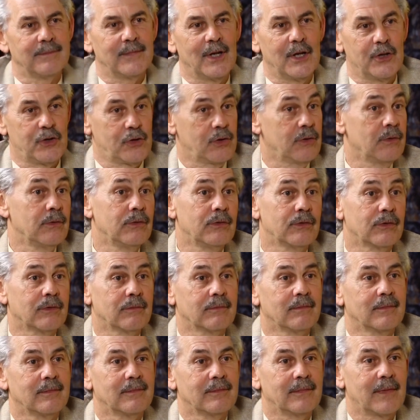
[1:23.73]
issues
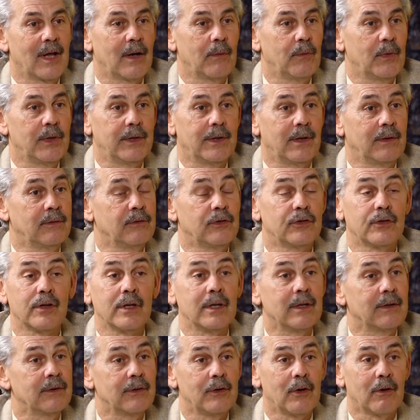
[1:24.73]
that we don't
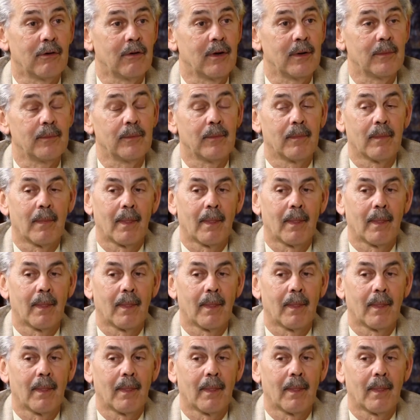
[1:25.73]
see in Europe.